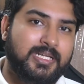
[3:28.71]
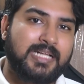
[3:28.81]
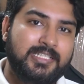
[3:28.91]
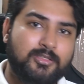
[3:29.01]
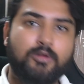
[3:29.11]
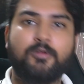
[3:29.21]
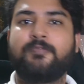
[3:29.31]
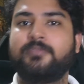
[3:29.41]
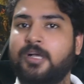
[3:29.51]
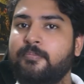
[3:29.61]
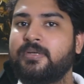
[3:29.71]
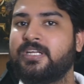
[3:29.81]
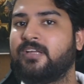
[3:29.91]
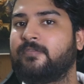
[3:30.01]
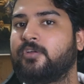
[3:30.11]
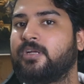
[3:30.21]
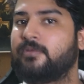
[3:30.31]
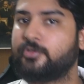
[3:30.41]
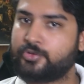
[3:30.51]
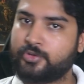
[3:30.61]
any sort of numbering, if you're able to
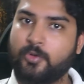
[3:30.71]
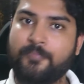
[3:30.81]
show,